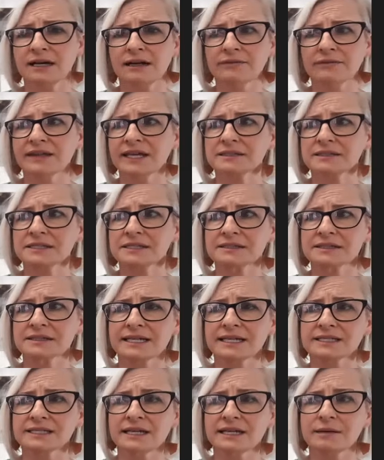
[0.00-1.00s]

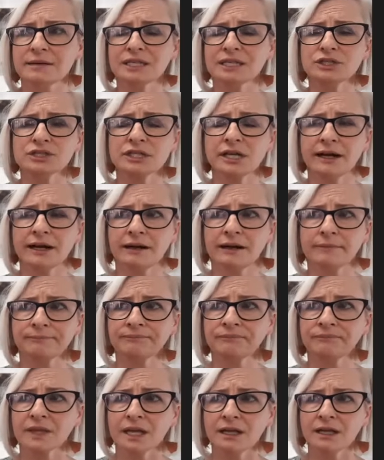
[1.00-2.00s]
There's an image,
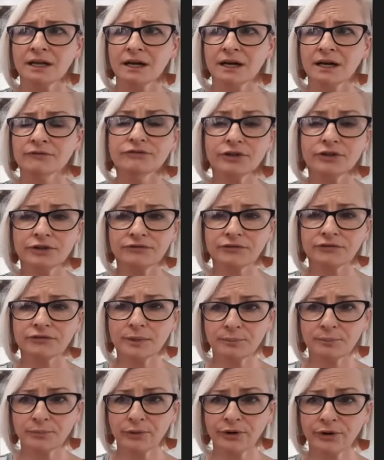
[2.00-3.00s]
view from
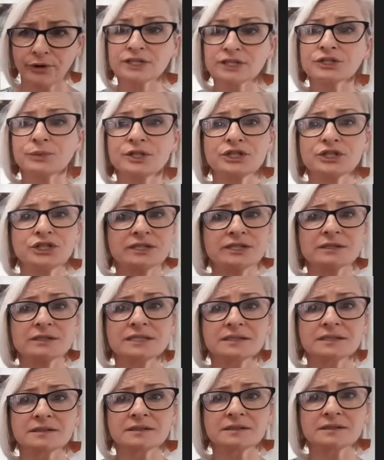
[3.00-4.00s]
the bridge, which
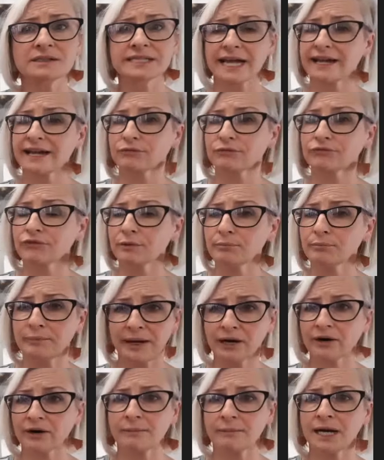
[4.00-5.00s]
is taken from
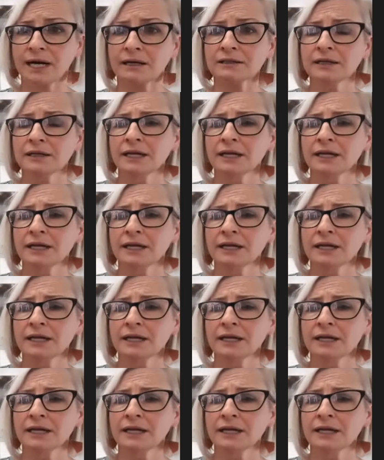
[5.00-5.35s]
Berrima,